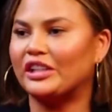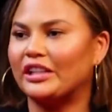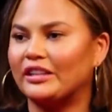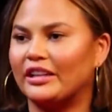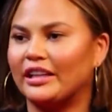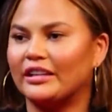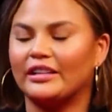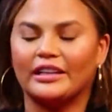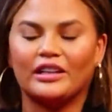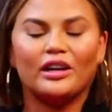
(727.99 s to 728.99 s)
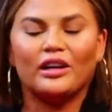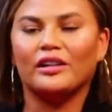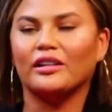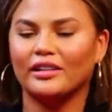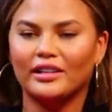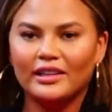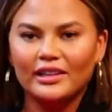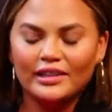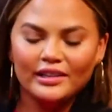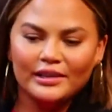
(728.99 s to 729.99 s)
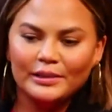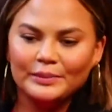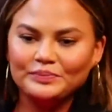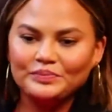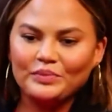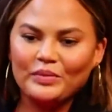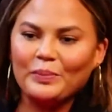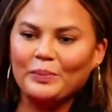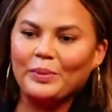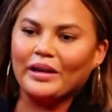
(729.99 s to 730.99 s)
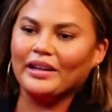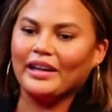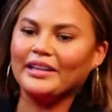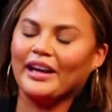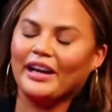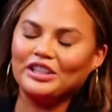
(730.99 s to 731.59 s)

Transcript: and she was rocking a beautiful new look at entertainment awards